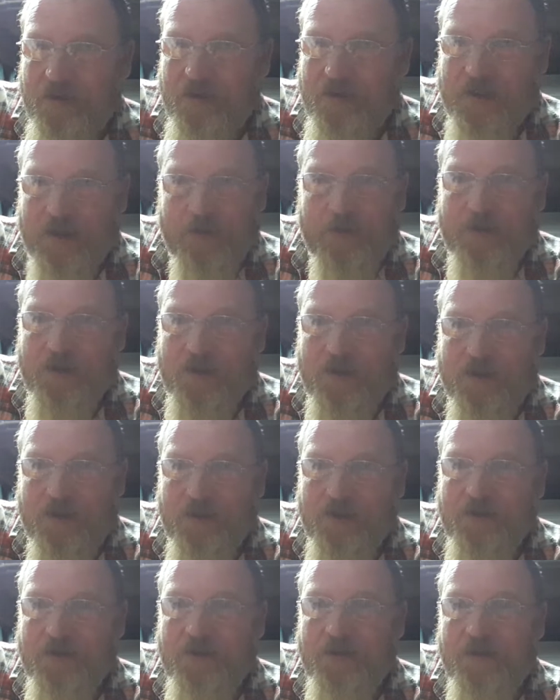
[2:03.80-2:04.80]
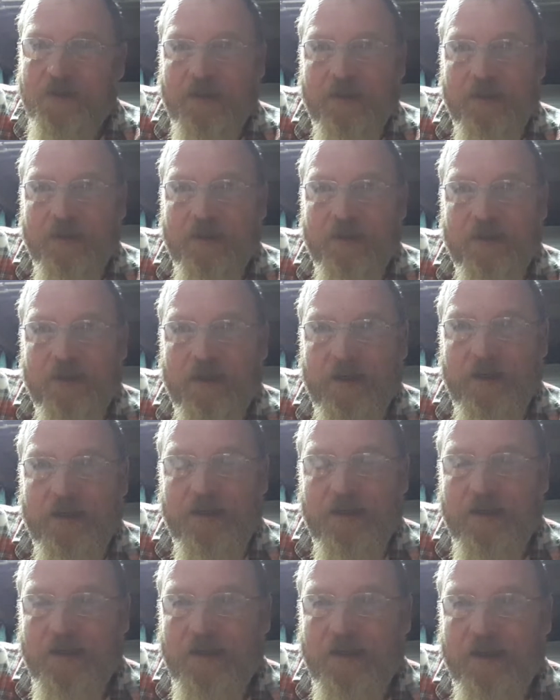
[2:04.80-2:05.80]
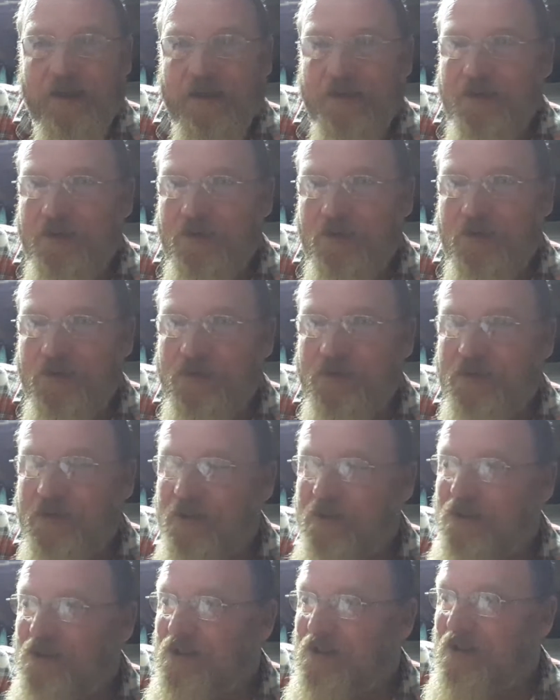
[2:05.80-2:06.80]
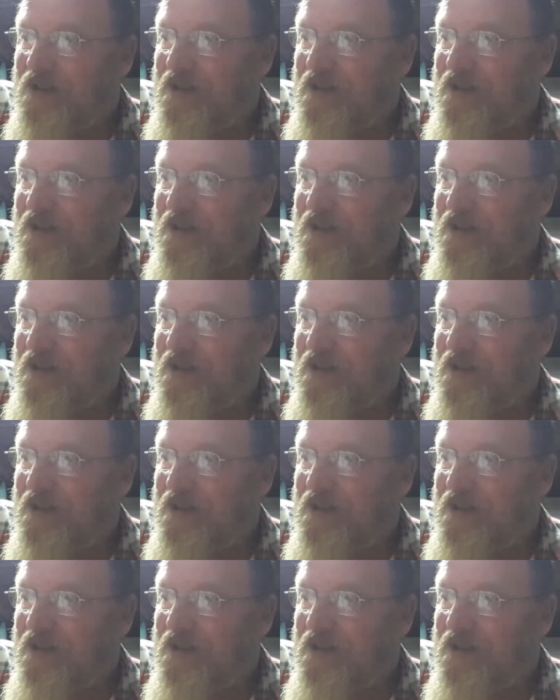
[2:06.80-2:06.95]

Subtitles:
Some of the children at the orphanage